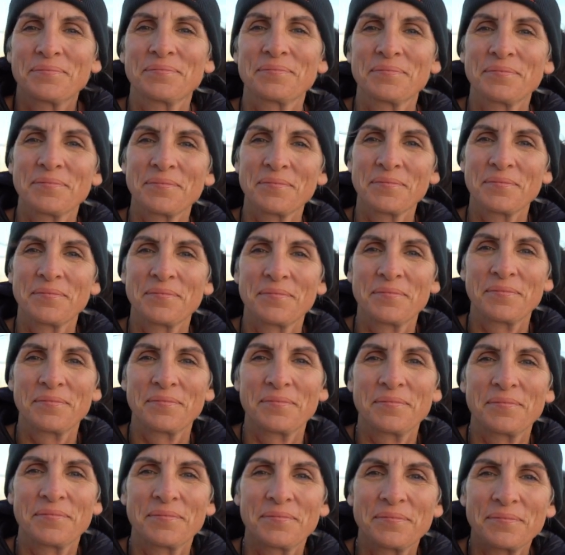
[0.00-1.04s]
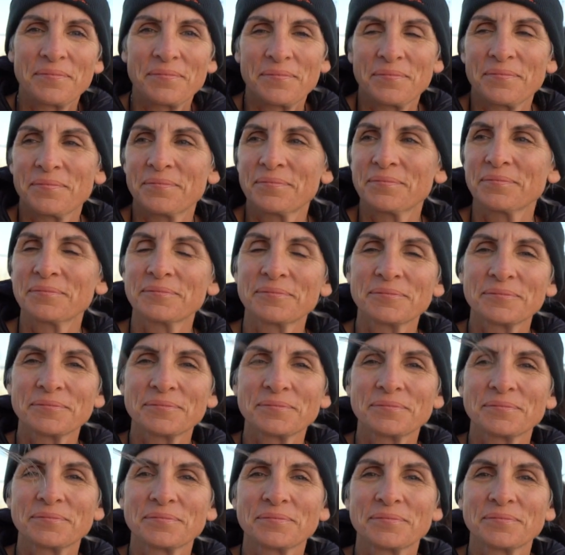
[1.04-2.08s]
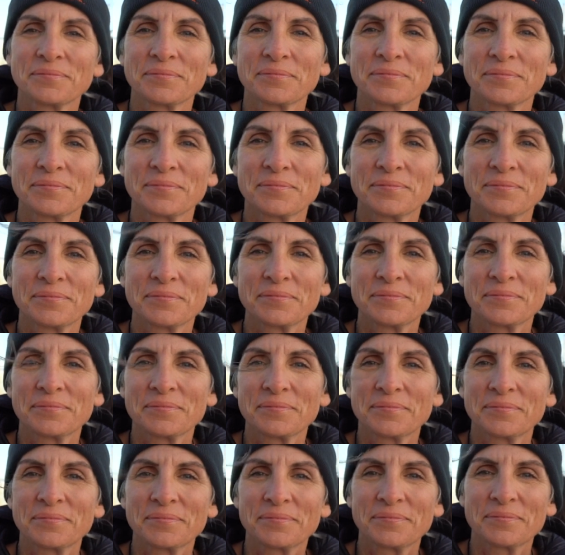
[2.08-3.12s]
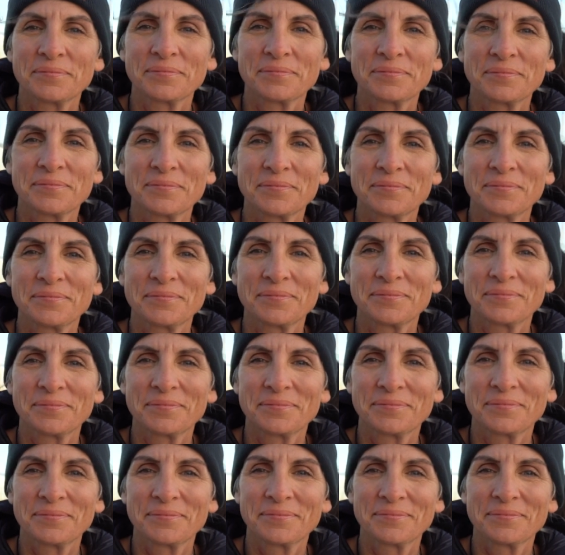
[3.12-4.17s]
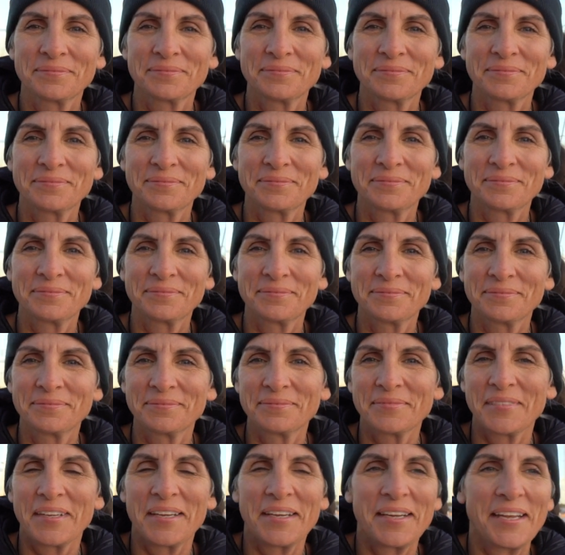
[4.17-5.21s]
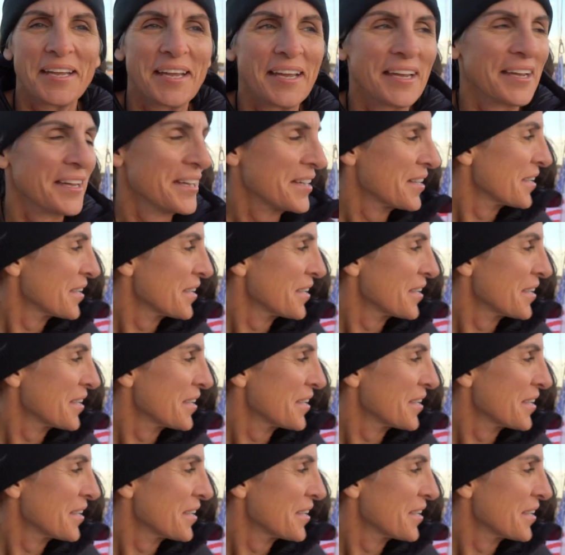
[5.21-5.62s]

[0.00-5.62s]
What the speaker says: No words are spoken by the person on screen.